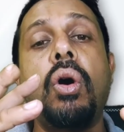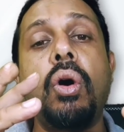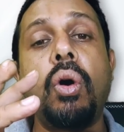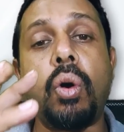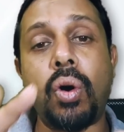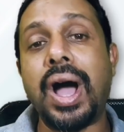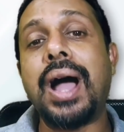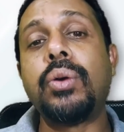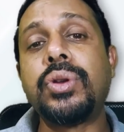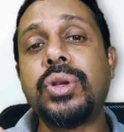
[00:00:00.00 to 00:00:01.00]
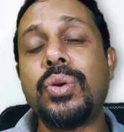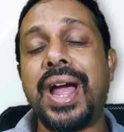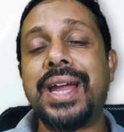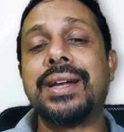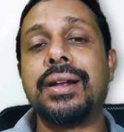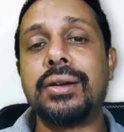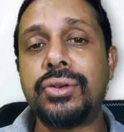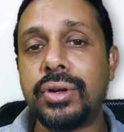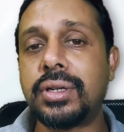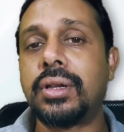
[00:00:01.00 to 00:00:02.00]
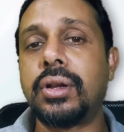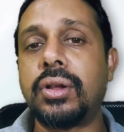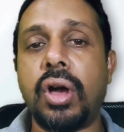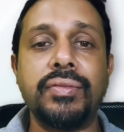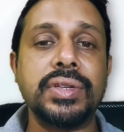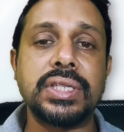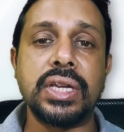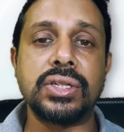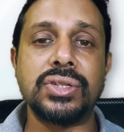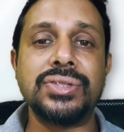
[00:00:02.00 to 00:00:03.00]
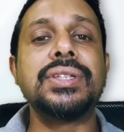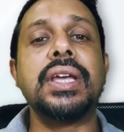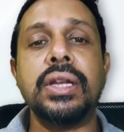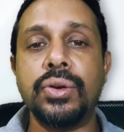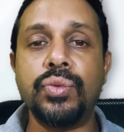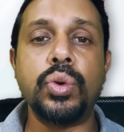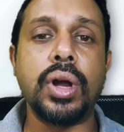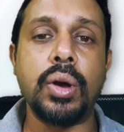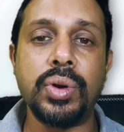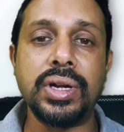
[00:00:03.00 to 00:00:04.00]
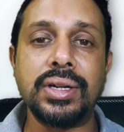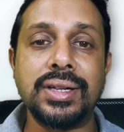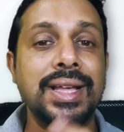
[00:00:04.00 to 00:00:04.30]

Or how do you handle critical conversations in a VUCA world?